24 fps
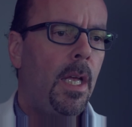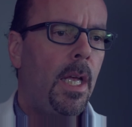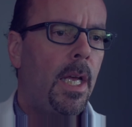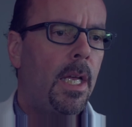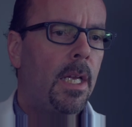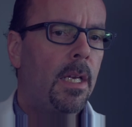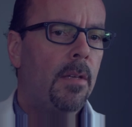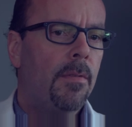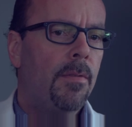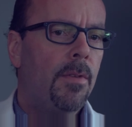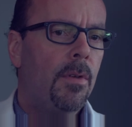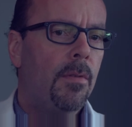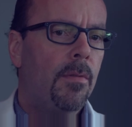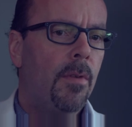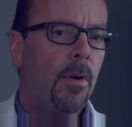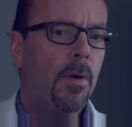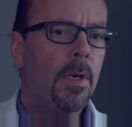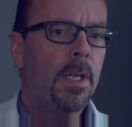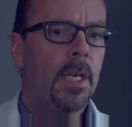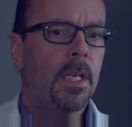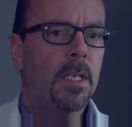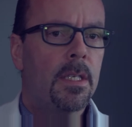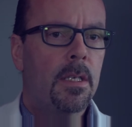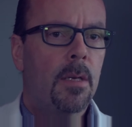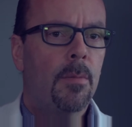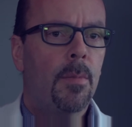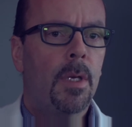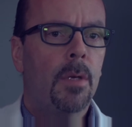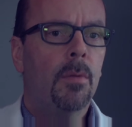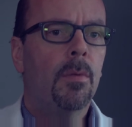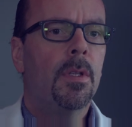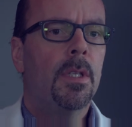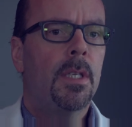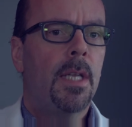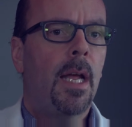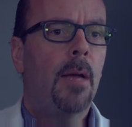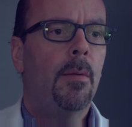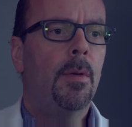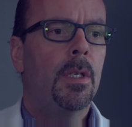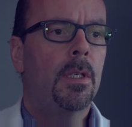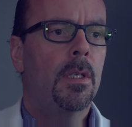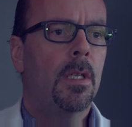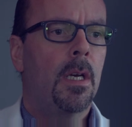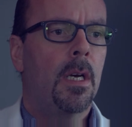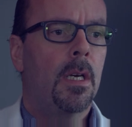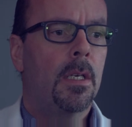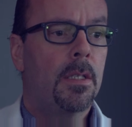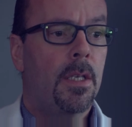And if you've already got somebody with damaged
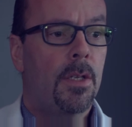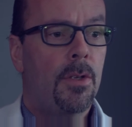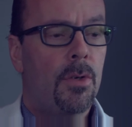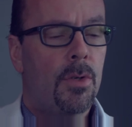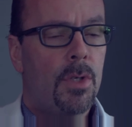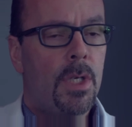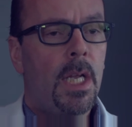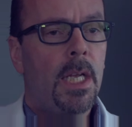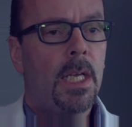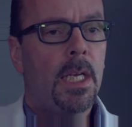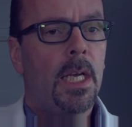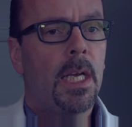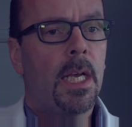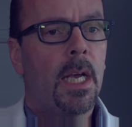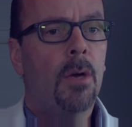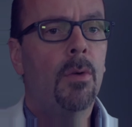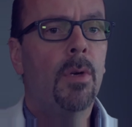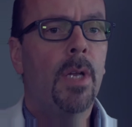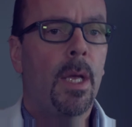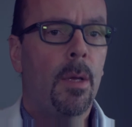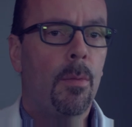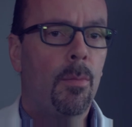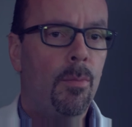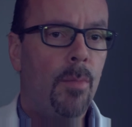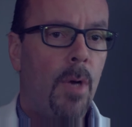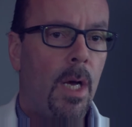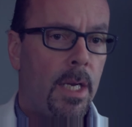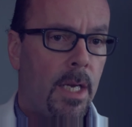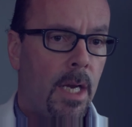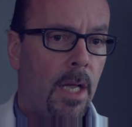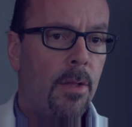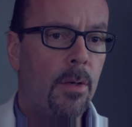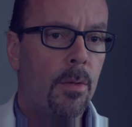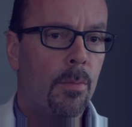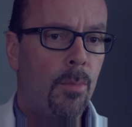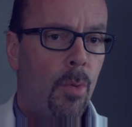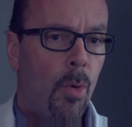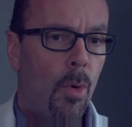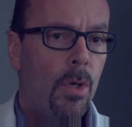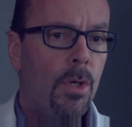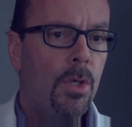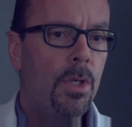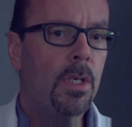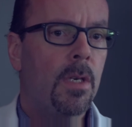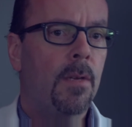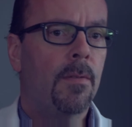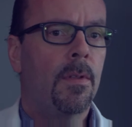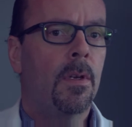lungs and you're taking out another
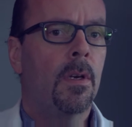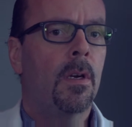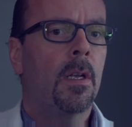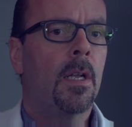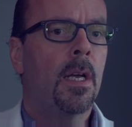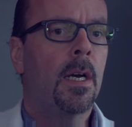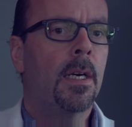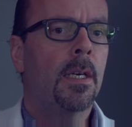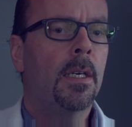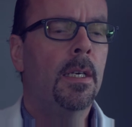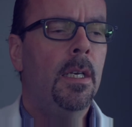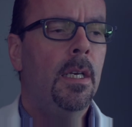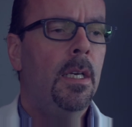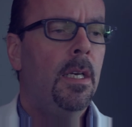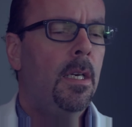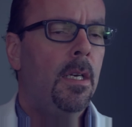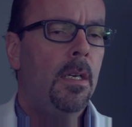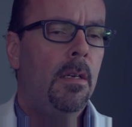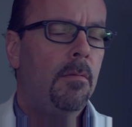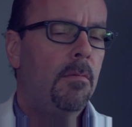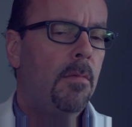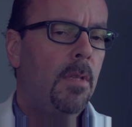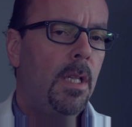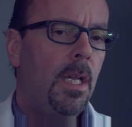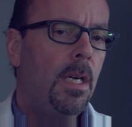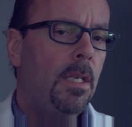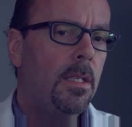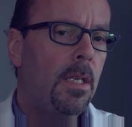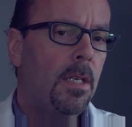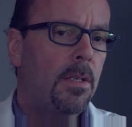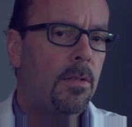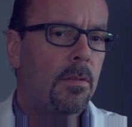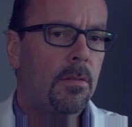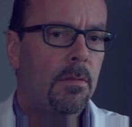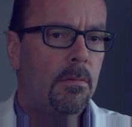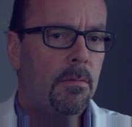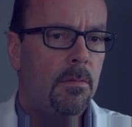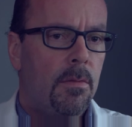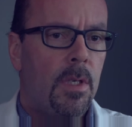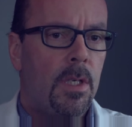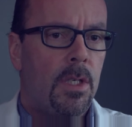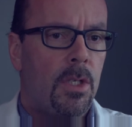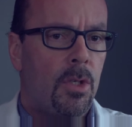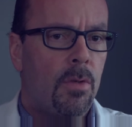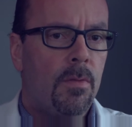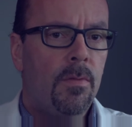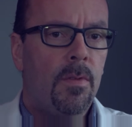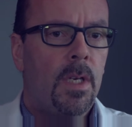portion of their lung, the lung doesn't
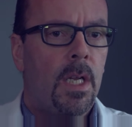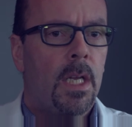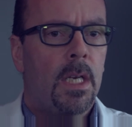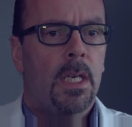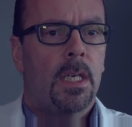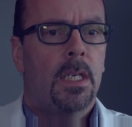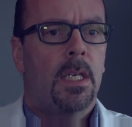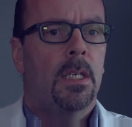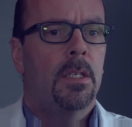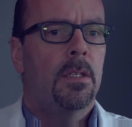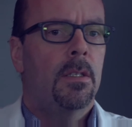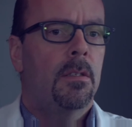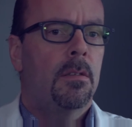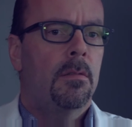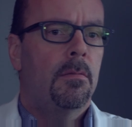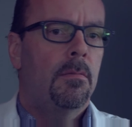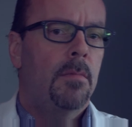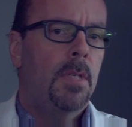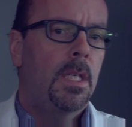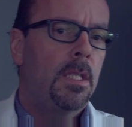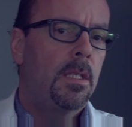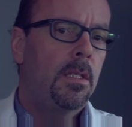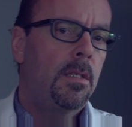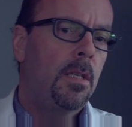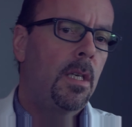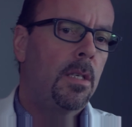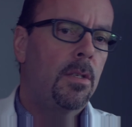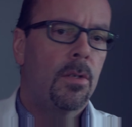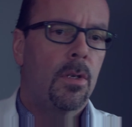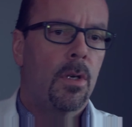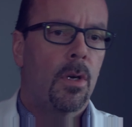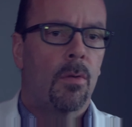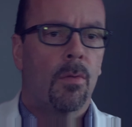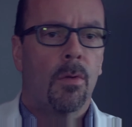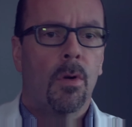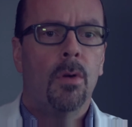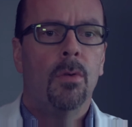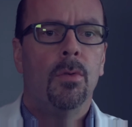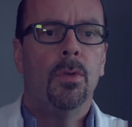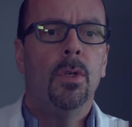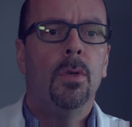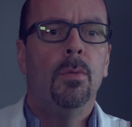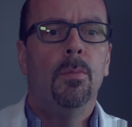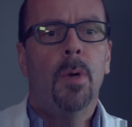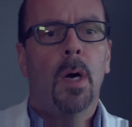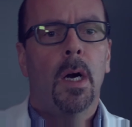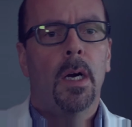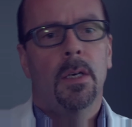rejuvenate, it doesn't grow
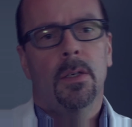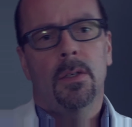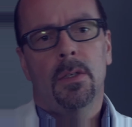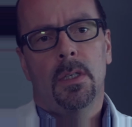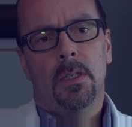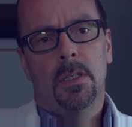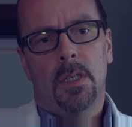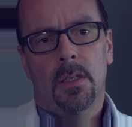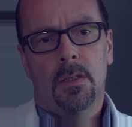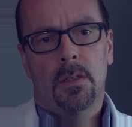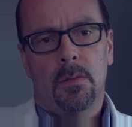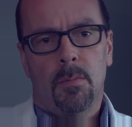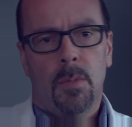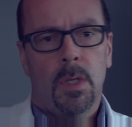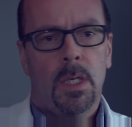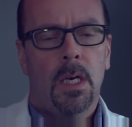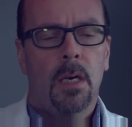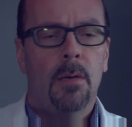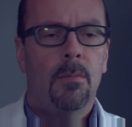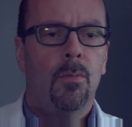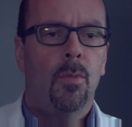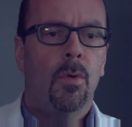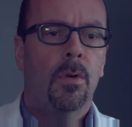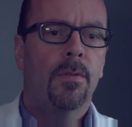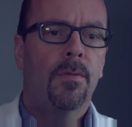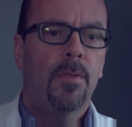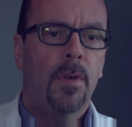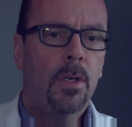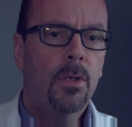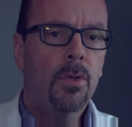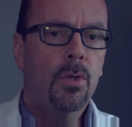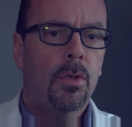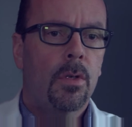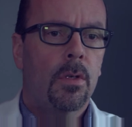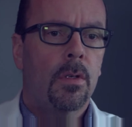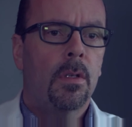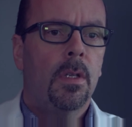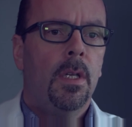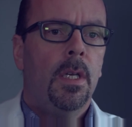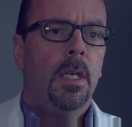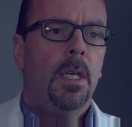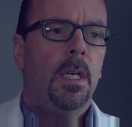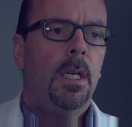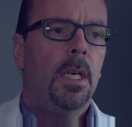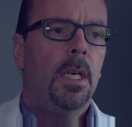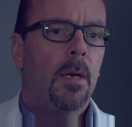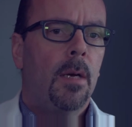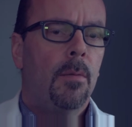new parts, it doesn't become more functional
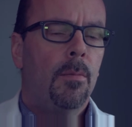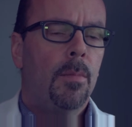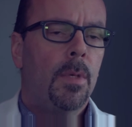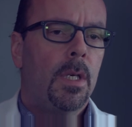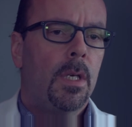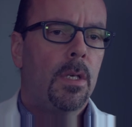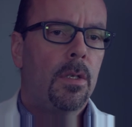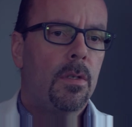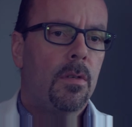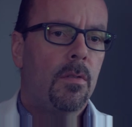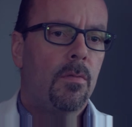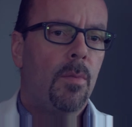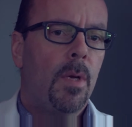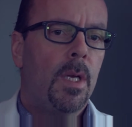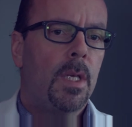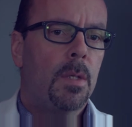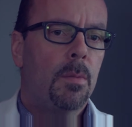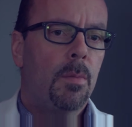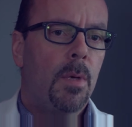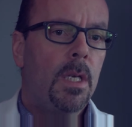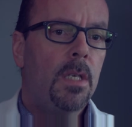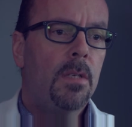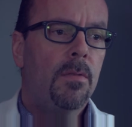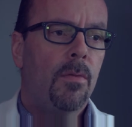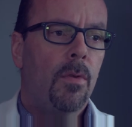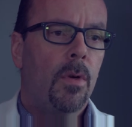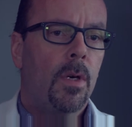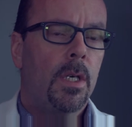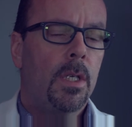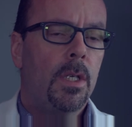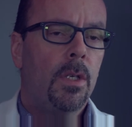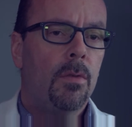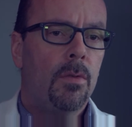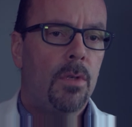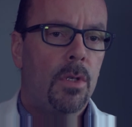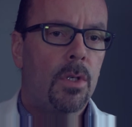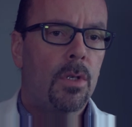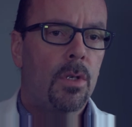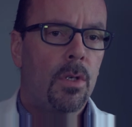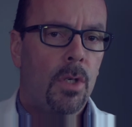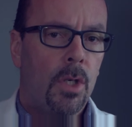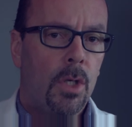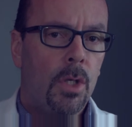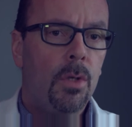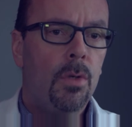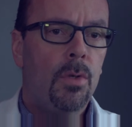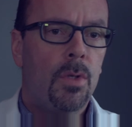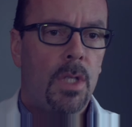because you've made space for it. You just
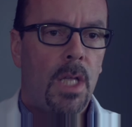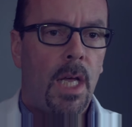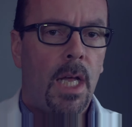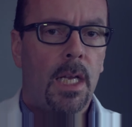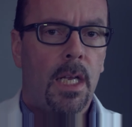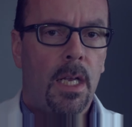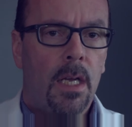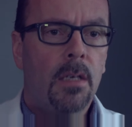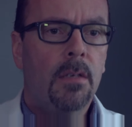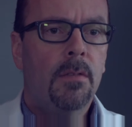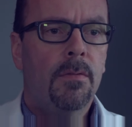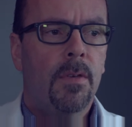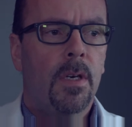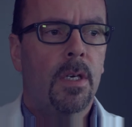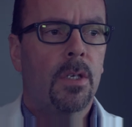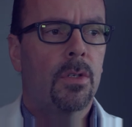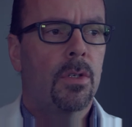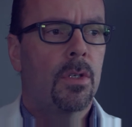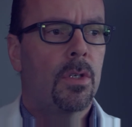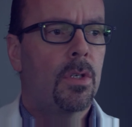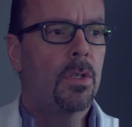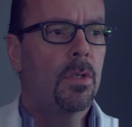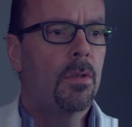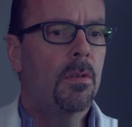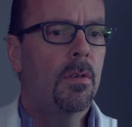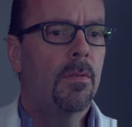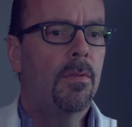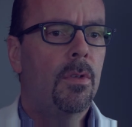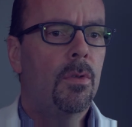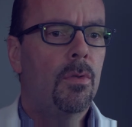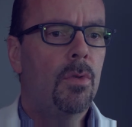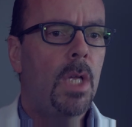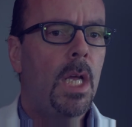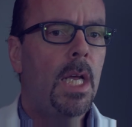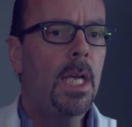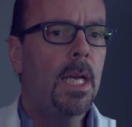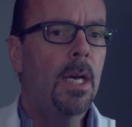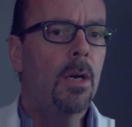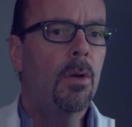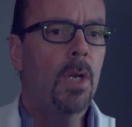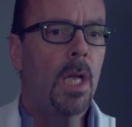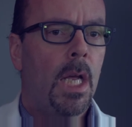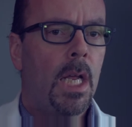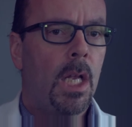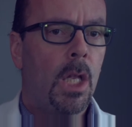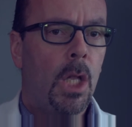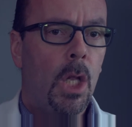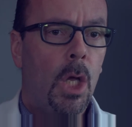lose that lung function. So if you take out
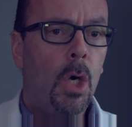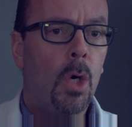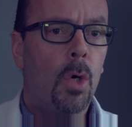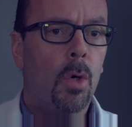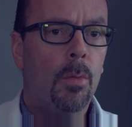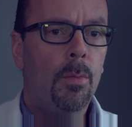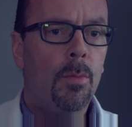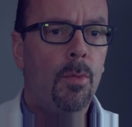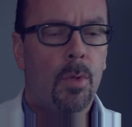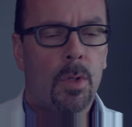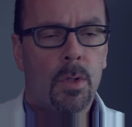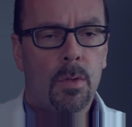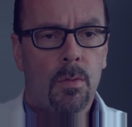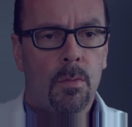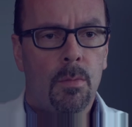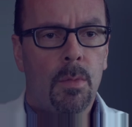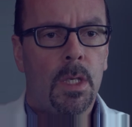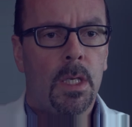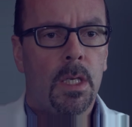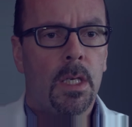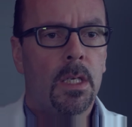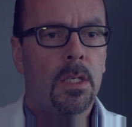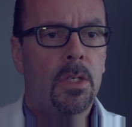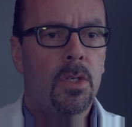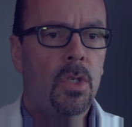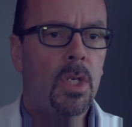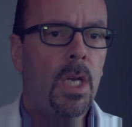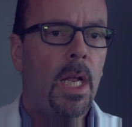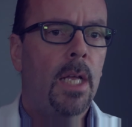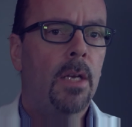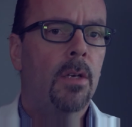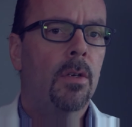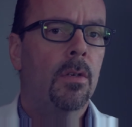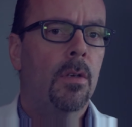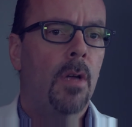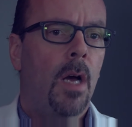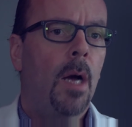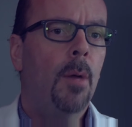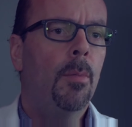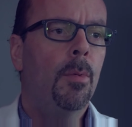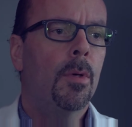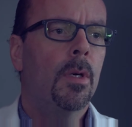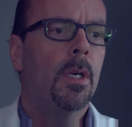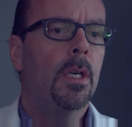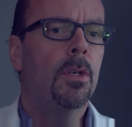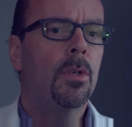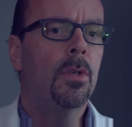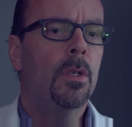a lobe, which would be a standard
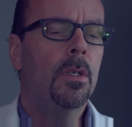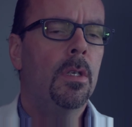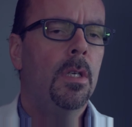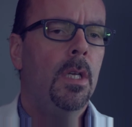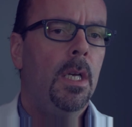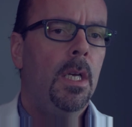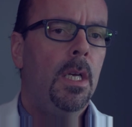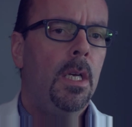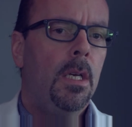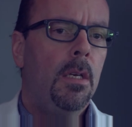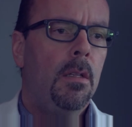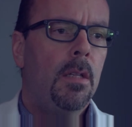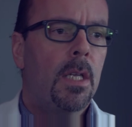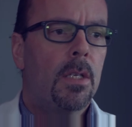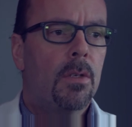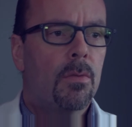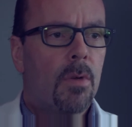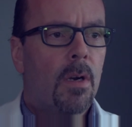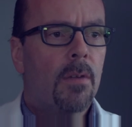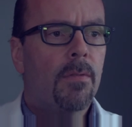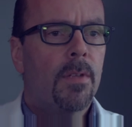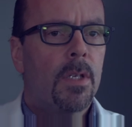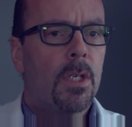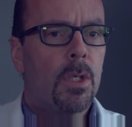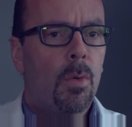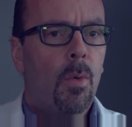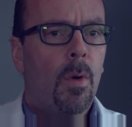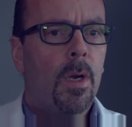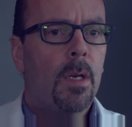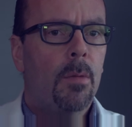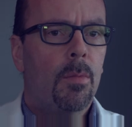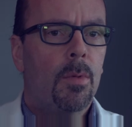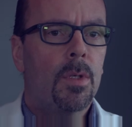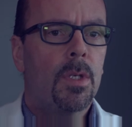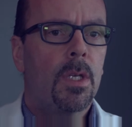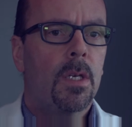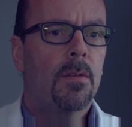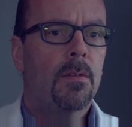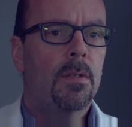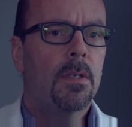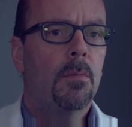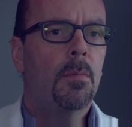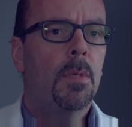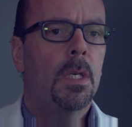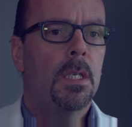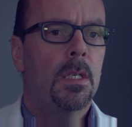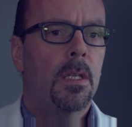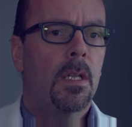operation, that's roughly 20% of
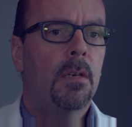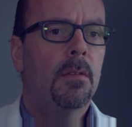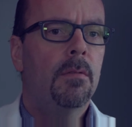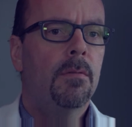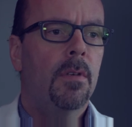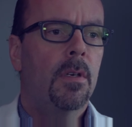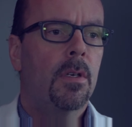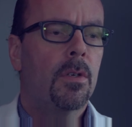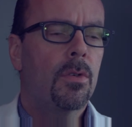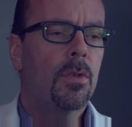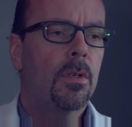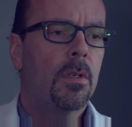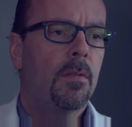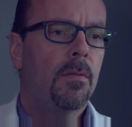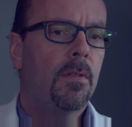somebody's lung function.